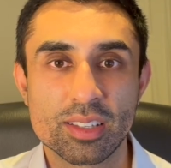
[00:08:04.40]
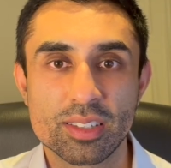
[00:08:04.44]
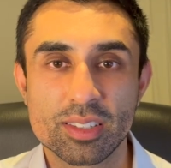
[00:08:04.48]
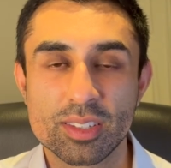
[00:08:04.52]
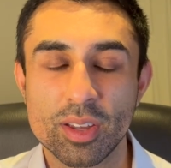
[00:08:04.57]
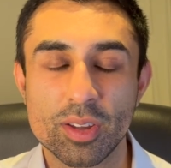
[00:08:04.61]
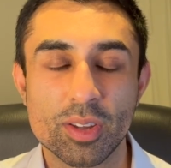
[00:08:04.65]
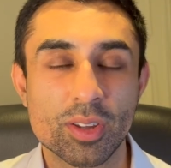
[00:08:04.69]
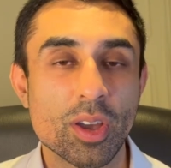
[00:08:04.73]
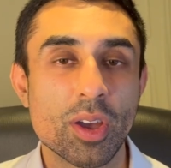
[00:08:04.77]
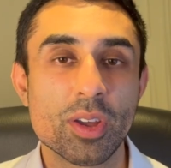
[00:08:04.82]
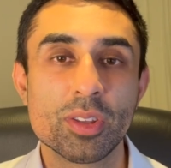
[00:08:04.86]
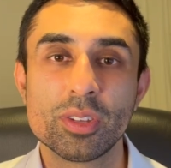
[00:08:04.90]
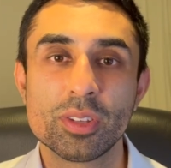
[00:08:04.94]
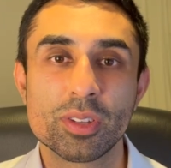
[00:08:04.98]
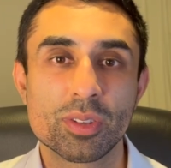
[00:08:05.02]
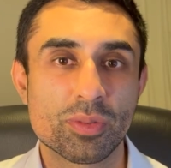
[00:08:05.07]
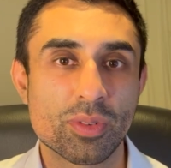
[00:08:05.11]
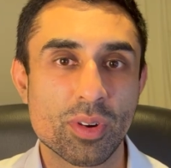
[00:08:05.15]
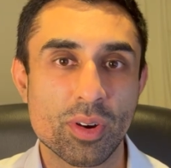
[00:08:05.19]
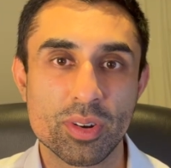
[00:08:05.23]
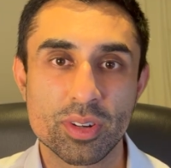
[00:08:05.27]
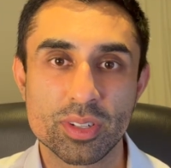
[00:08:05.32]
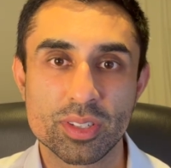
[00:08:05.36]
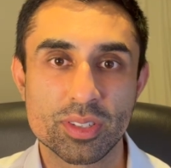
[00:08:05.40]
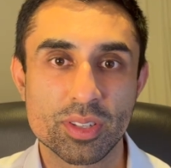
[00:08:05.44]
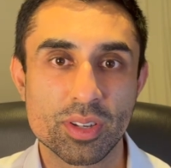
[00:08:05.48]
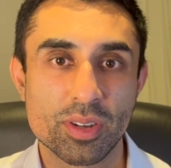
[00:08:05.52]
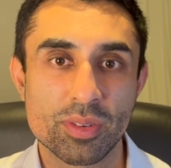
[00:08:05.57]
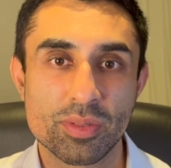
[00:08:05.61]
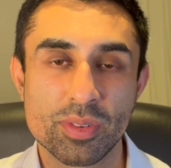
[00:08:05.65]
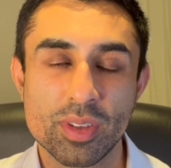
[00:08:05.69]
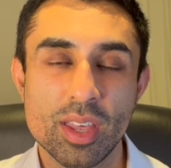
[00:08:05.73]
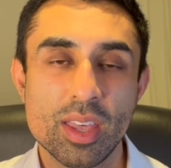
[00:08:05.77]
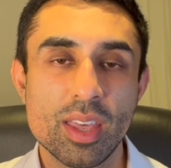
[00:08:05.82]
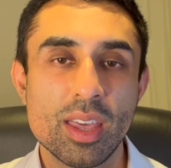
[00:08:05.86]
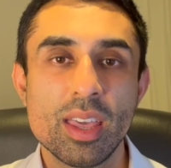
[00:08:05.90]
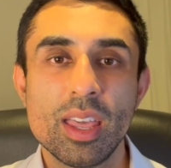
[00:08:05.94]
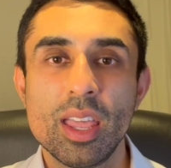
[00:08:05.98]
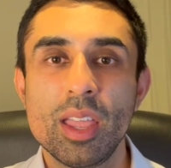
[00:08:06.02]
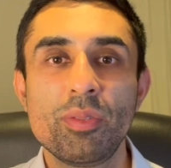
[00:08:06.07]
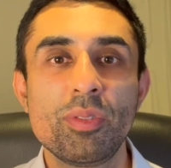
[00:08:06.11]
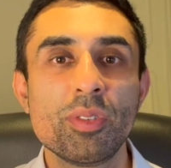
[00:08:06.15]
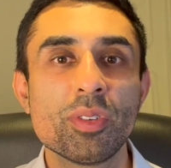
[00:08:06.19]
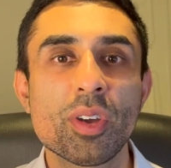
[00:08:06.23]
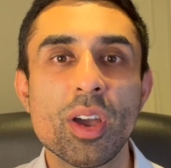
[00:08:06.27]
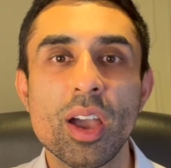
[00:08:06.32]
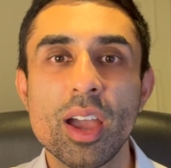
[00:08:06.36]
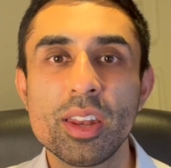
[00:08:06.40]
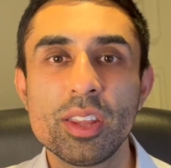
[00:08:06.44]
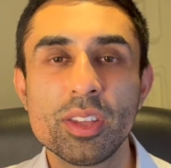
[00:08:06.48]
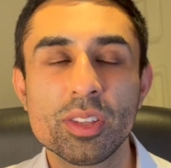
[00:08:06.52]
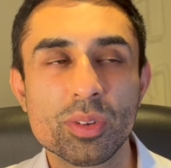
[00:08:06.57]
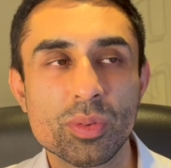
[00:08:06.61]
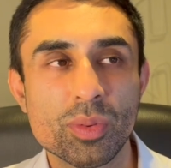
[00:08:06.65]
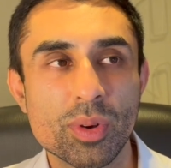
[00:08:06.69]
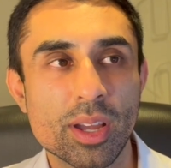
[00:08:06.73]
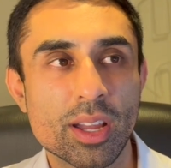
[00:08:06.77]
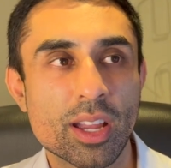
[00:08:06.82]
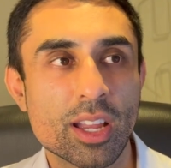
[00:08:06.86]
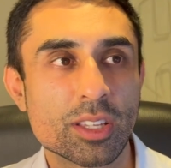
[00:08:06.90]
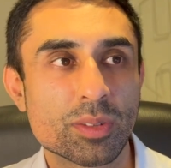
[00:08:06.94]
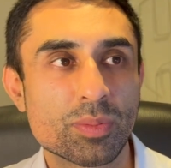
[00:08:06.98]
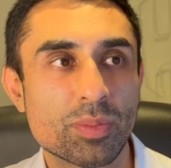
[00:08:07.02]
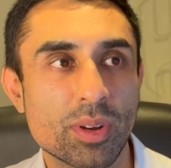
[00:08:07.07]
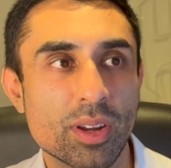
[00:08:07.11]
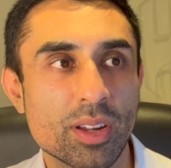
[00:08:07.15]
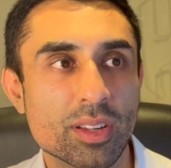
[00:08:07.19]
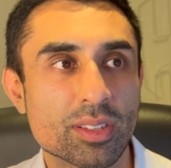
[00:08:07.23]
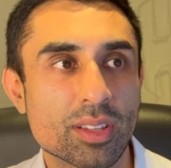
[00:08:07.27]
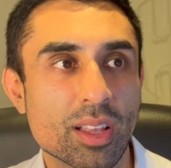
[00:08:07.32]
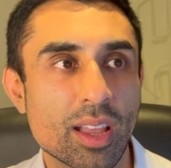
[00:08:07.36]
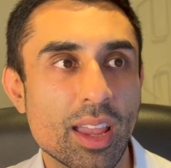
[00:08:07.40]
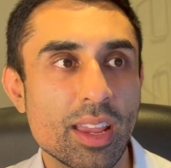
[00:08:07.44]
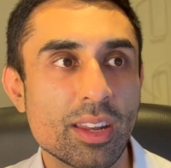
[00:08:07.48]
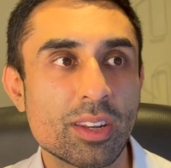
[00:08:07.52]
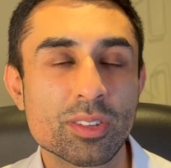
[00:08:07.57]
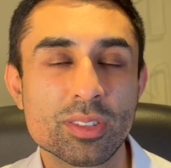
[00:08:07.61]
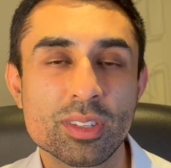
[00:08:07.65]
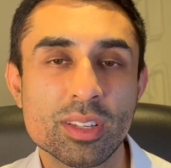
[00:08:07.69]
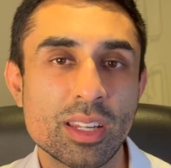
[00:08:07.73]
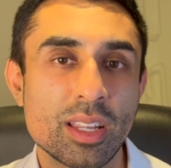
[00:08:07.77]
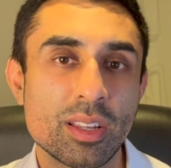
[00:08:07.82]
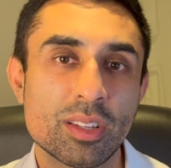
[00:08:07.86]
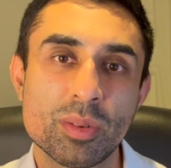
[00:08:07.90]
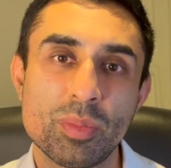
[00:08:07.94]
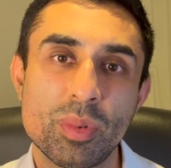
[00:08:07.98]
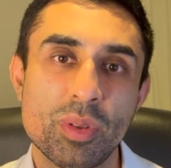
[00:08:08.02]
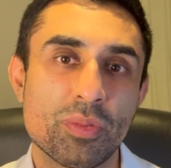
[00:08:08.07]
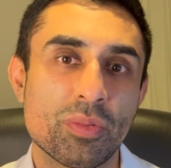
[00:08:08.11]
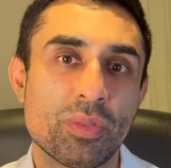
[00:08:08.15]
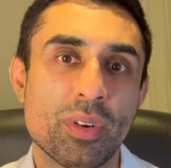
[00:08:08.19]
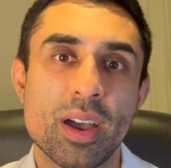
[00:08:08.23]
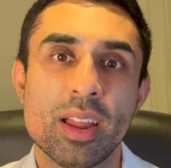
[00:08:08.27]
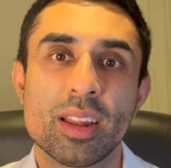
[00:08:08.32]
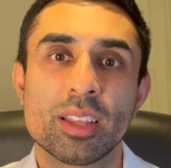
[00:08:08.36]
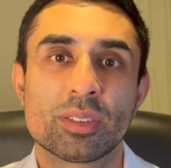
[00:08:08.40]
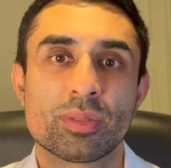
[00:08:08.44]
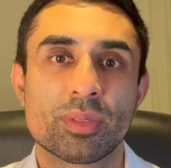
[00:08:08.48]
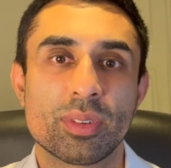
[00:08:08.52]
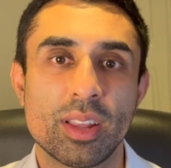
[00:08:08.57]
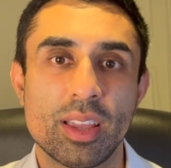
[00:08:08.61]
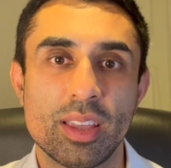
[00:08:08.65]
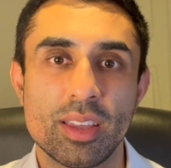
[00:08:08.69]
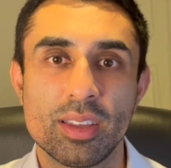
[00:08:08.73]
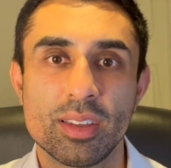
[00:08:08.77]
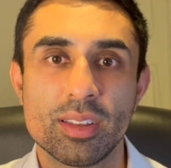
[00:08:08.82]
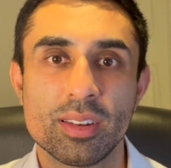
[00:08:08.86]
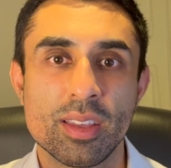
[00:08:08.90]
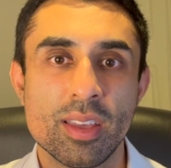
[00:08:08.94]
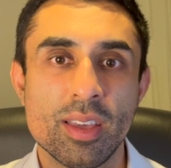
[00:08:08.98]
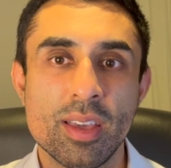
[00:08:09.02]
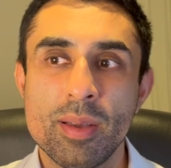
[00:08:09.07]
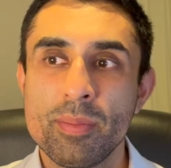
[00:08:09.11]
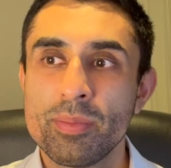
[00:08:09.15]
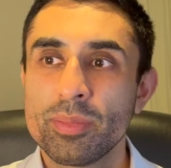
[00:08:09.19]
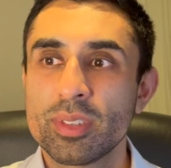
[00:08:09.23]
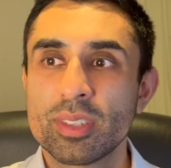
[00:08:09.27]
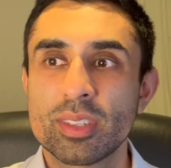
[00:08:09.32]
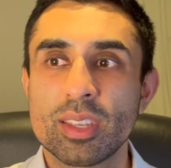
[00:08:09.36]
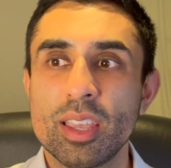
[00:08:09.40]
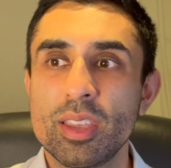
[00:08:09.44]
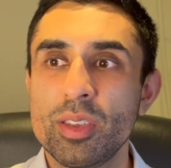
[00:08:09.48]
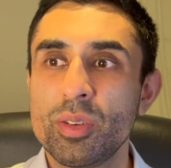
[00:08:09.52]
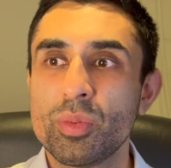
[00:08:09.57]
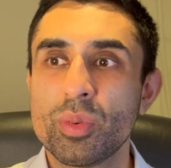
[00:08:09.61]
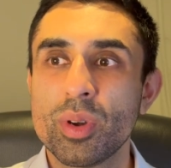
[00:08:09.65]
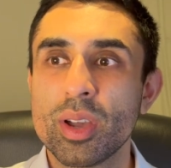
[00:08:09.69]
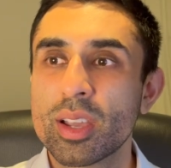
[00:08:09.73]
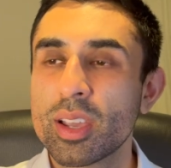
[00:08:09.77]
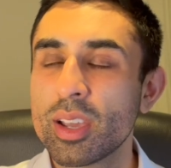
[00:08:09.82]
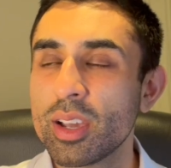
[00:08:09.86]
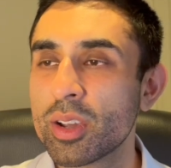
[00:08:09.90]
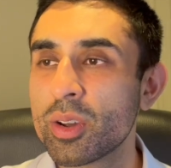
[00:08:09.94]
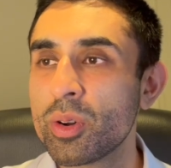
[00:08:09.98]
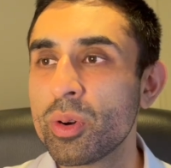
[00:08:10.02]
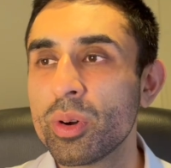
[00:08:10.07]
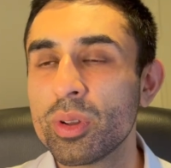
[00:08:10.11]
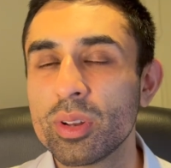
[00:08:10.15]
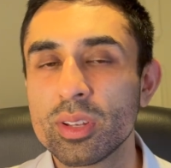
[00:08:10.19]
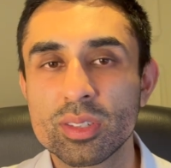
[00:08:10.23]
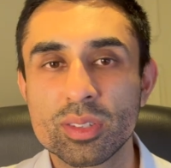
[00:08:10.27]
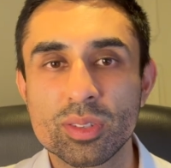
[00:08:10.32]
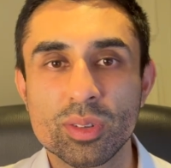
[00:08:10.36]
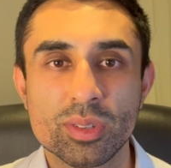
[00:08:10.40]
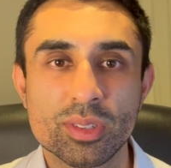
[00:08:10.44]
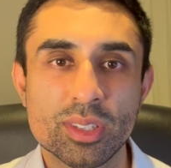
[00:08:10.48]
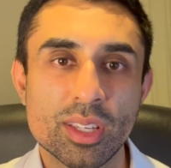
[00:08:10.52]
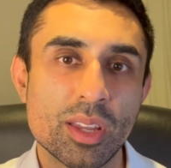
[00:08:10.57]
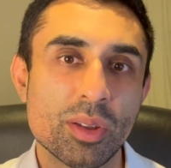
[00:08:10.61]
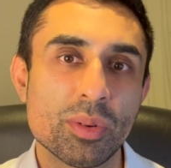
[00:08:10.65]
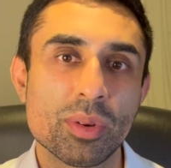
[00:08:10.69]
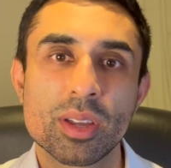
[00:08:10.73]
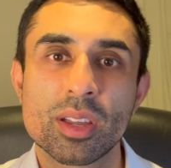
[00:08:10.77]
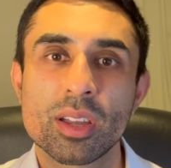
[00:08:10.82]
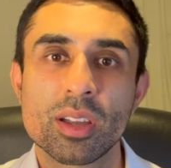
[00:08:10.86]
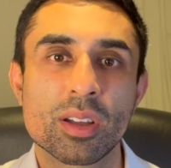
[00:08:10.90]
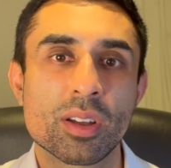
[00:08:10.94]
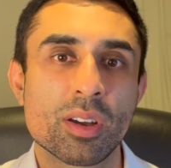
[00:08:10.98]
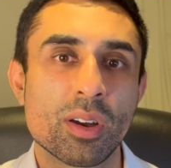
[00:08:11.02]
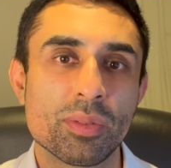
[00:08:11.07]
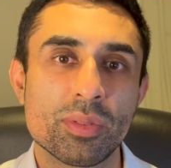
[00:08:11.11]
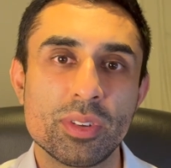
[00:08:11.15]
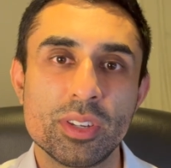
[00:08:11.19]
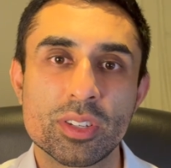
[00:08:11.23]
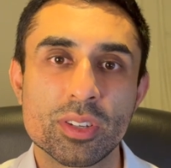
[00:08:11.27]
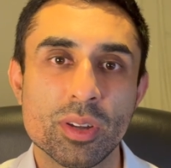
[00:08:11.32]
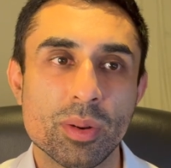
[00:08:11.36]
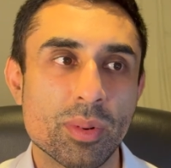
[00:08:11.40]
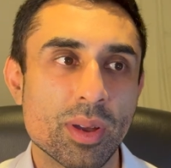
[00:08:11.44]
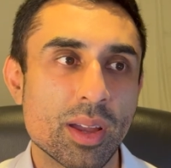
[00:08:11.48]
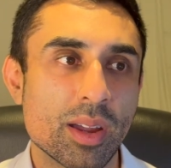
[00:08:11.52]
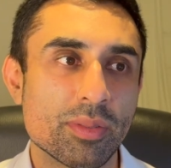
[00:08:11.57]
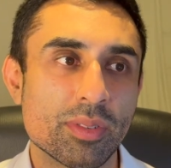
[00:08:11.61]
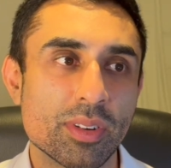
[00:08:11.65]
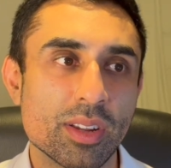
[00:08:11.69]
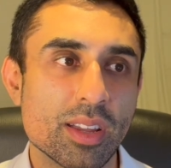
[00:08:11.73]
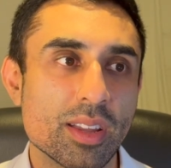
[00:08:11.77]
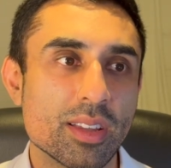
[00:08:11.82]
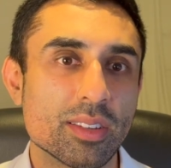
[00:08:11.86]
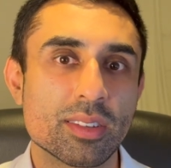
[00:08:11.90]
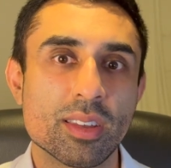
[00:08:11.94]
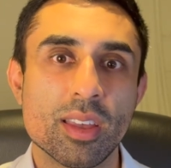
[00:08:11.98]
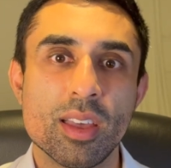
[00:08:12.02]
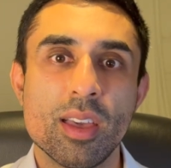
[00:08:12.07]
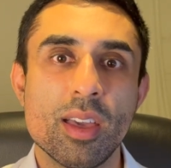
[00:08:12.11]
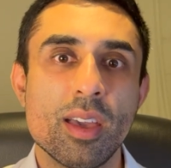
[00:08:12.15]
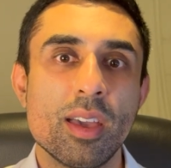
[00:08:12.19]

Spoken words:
So go do the forage stuff. If you've got any other work experience, like it doesn't need to be finance related. Say you work at a corner store, say you work at a coffee shop, whatever it is.